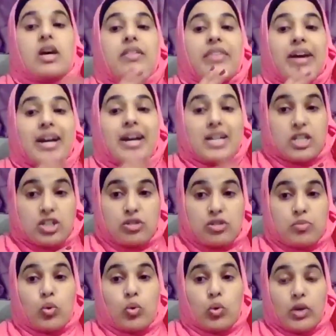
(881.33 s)
that had a
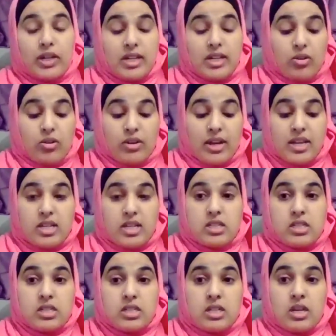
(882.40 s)
smaller
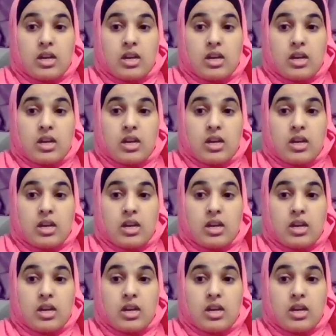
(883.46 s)
neonates.